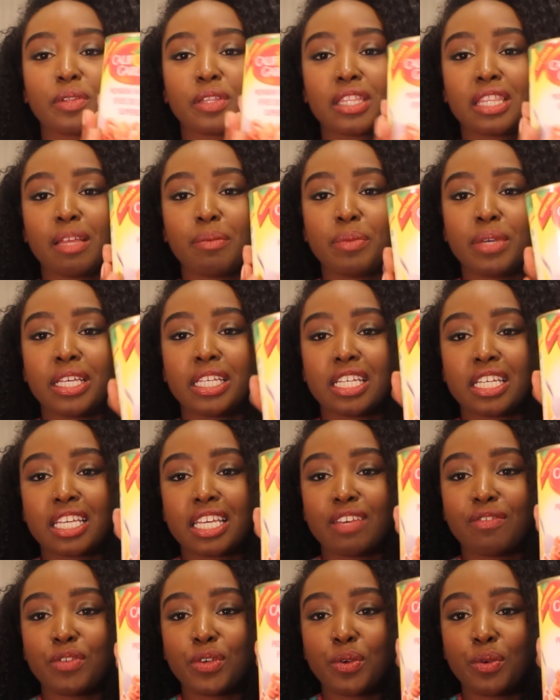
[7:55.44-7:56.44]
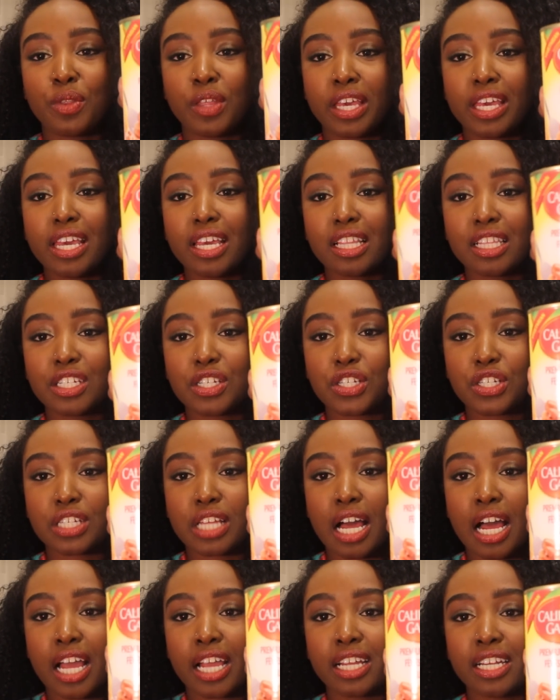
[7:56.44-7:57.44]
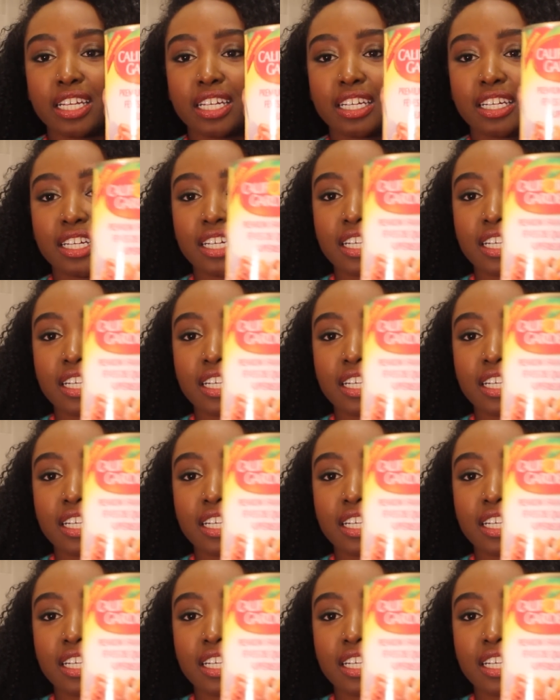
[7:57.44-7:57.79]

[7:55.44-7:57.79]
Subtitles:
Let me give you the English side.